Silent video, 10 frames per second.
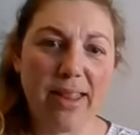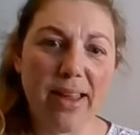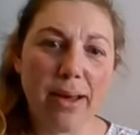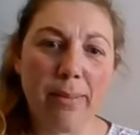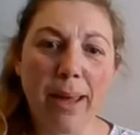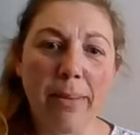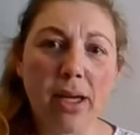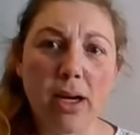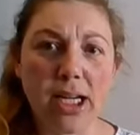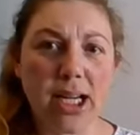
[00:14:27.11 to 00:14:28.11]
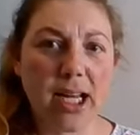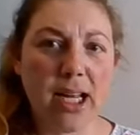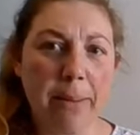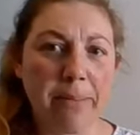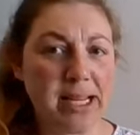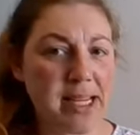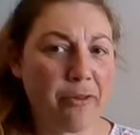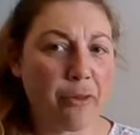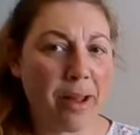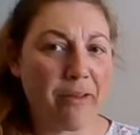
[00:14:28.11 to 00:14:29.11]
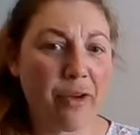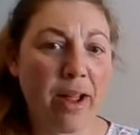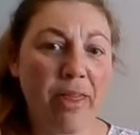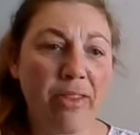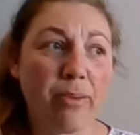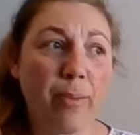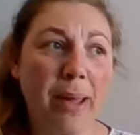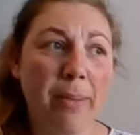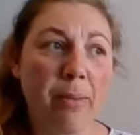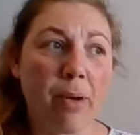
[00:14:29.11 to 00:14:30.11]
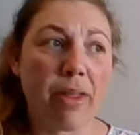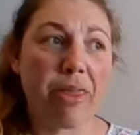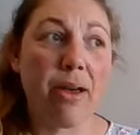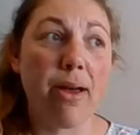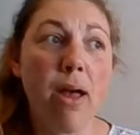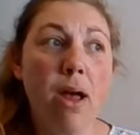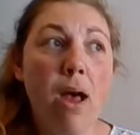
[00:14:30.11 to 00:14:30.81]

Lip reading: the baby cardigan I'm knitting for my friend's baby Martha.